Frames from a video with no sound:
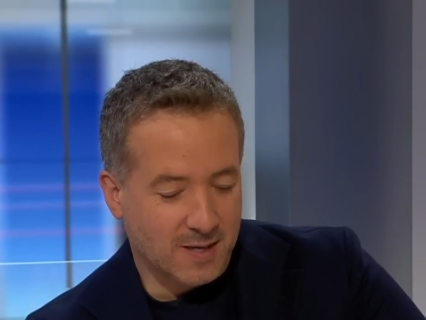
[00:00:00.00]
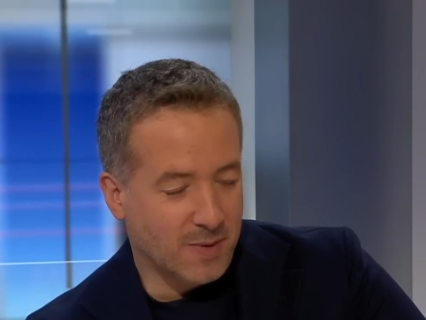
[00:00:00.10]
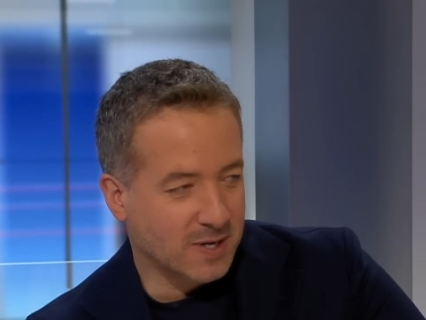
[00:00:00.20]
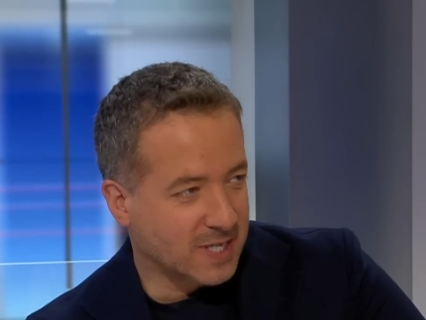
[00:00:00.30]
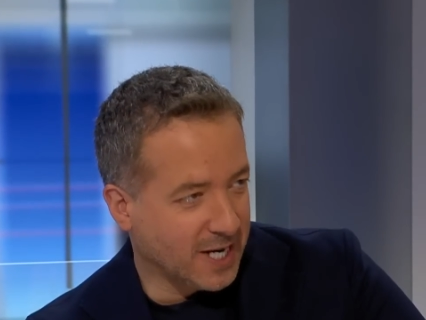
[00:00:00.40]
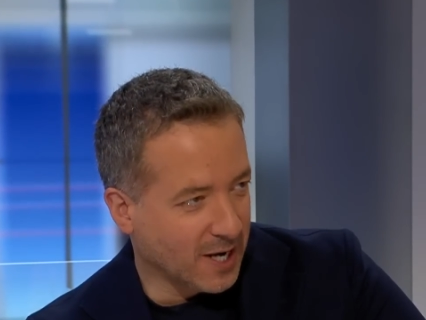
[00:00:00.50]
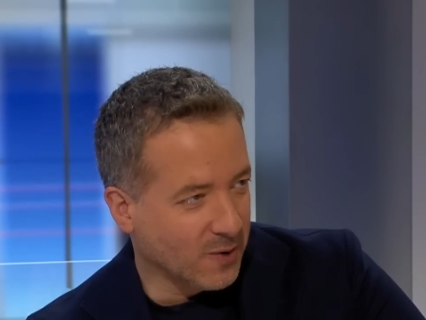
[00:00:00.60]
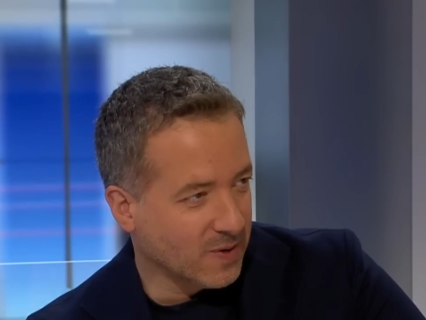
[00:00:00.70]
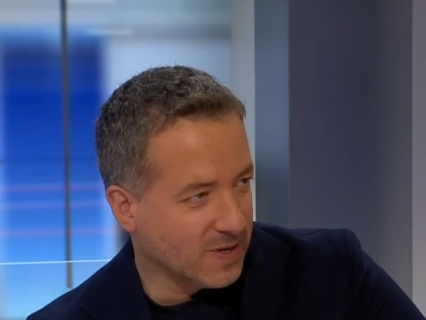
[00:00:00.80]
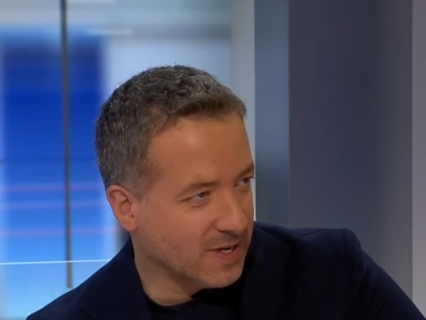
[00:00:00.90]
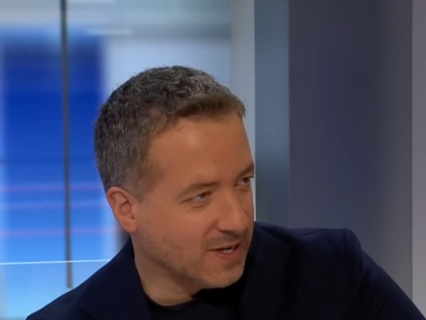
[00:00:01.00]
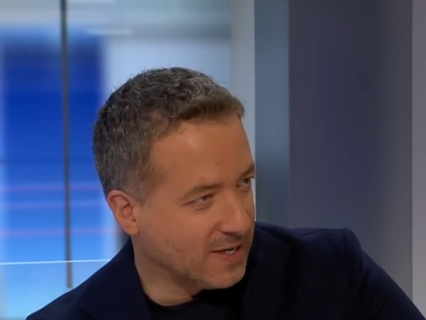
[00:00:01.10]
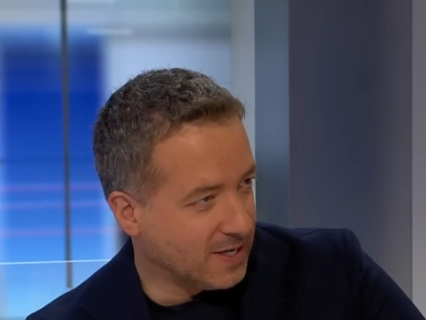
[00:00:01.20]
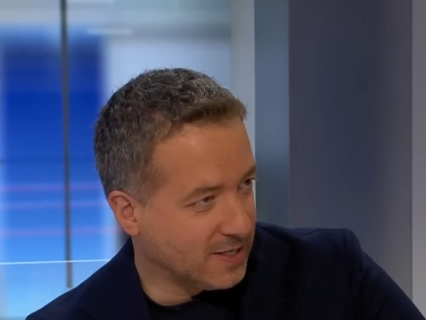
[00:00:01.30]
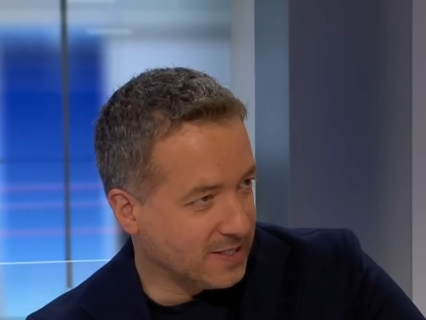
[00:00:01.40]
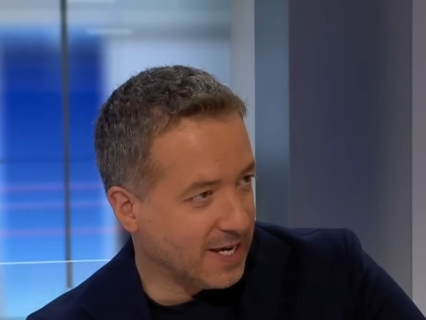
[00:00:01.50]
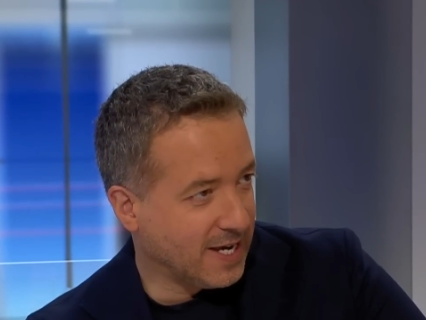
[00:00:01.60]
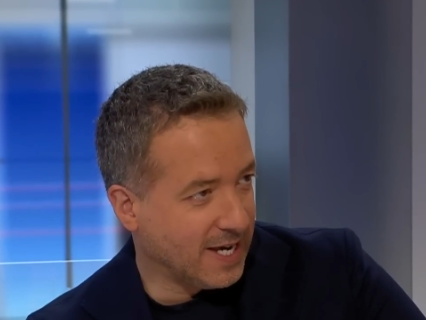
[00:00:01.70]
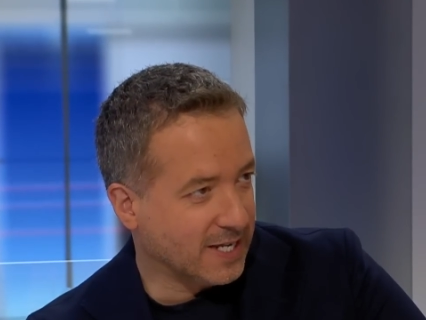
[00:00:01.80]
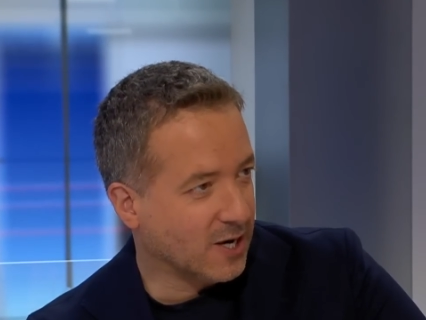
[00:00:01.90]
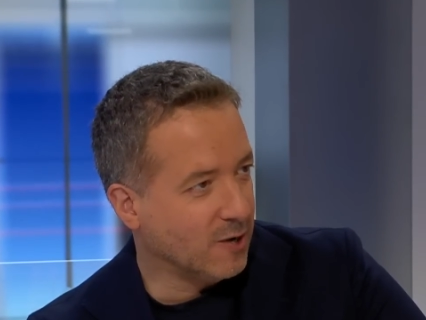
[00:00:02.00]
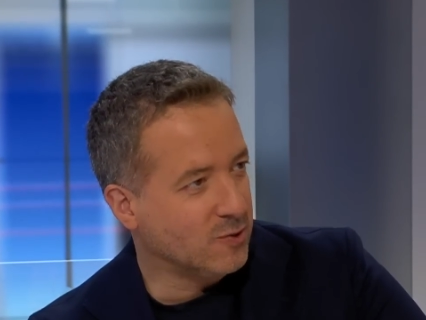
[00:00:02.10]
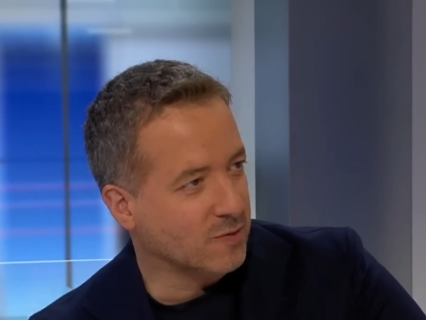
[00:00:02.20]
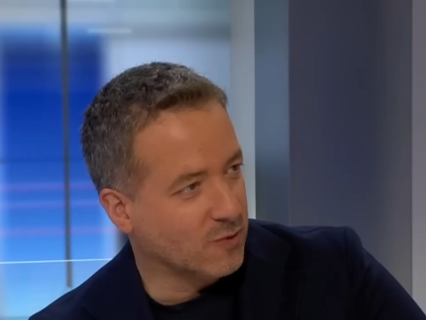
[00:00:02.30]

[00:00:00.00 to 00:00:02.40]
Martino as their head coach.